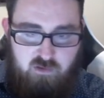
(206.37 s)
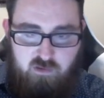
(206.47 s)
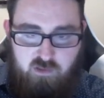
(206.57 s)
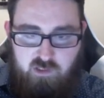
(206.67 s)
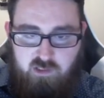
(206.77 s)

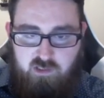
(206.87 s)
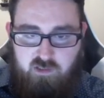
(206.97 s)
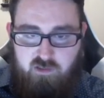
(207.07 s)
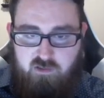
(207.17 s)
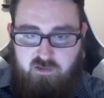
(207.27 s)

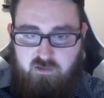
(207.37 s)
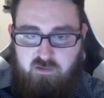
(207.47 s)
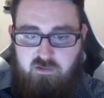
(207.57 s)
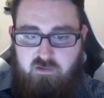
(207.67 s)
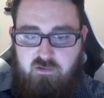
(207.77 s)
here
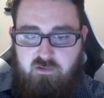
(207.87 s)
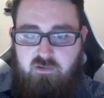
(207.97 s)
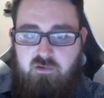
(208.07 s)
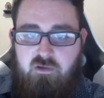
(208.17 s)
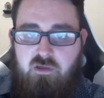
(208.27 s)

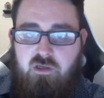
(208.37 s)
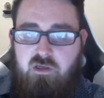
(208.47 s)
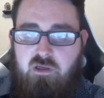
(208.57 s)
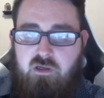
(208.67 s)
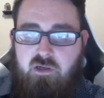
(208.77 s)

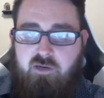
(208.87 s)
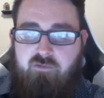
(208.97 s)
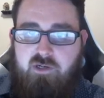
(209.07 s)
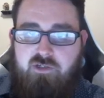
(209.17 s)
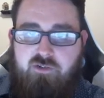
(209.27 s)
and
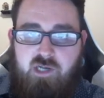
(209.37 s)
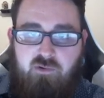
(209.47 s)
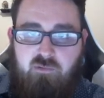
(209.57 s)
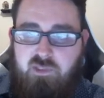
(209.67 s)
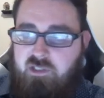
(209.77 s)
register. Now
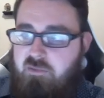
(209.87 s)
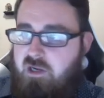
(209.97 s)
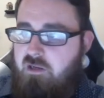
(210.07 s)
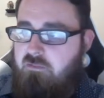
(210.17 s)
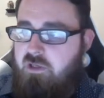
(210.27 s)
we're Billy
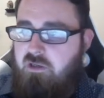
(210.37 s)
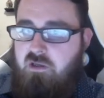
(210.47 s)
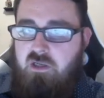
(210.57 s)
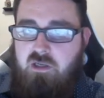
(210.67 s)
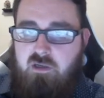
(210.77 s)
Bob.
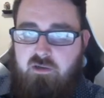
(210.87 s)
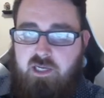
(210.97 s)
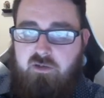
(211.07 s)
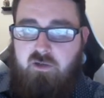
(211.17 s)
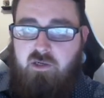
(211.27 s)

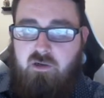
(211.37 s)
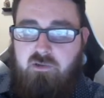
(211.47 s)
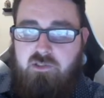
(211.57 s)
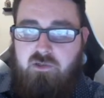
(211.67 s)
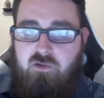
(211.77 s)
Now you can
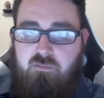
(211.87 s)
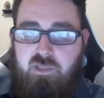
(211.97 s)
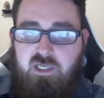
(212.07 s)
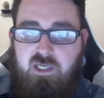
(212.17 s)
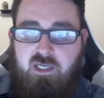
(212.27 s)
also
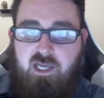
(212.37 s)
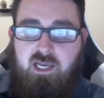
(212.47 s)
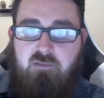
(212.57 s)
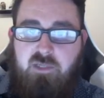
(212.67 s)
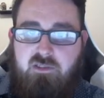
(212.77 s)
be an
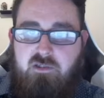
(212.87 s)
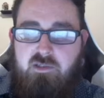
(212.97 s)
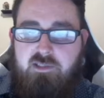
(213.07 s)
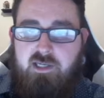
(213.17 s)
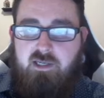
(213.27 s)
admin to the
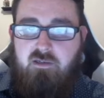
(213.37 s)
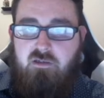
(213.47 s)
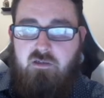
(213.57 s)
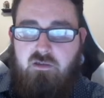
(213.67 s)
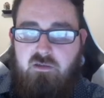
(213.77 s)
site.
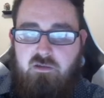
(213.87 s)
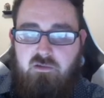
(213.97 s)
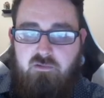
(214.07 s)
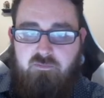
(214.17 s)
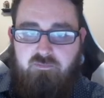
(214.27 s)

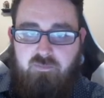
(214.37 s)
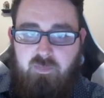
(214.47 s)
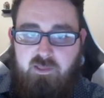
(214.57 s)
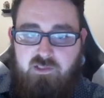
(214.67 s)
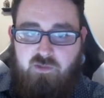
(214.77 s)

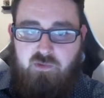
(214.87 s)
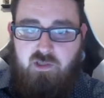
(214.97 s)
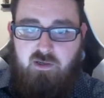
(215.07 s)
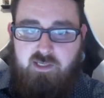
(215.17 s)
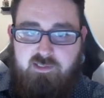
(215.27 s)
So we'll
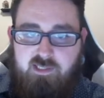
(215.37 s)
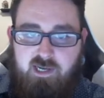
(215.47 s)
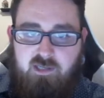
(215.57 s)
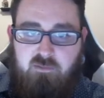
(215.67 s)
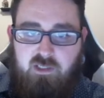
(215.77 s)
log in as an
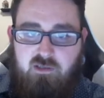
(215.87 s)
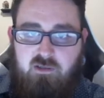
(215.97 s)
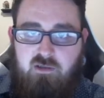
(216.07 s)
admin.